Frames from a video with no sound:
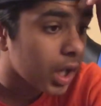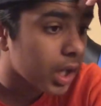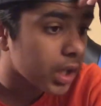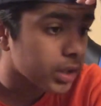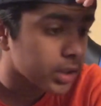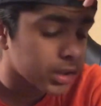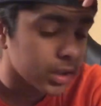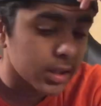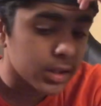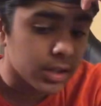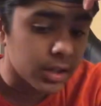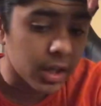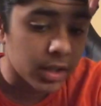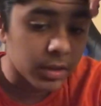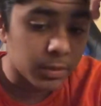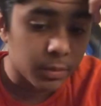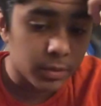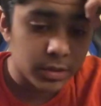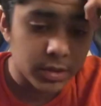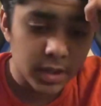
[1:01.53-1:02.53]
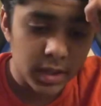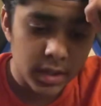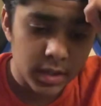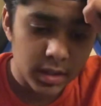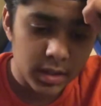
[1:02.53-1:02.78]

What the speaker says: Yeah, no, I don't want that.